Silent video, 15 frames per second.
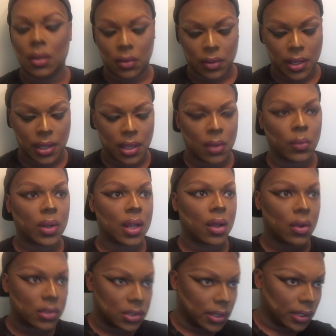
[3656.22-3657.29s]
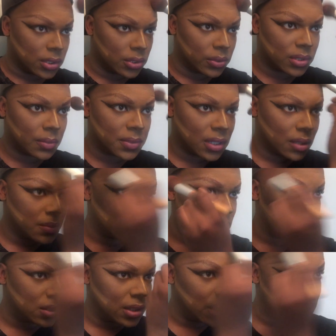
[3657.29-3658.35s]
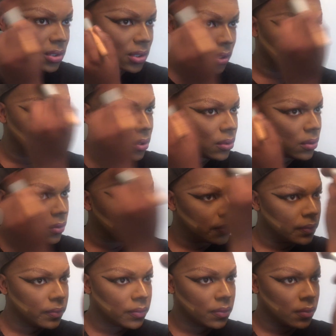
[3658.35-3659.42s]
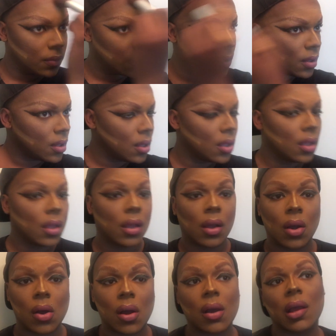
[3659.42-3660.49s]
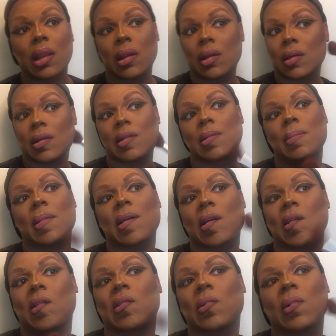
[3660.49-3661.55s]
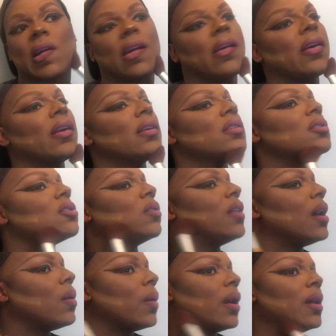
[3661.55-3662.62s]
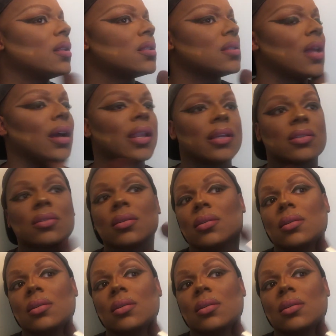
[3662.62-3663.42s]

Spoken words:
Okay, and what I also like to do sometimes is dust a little on my contour areas, so that way it's not as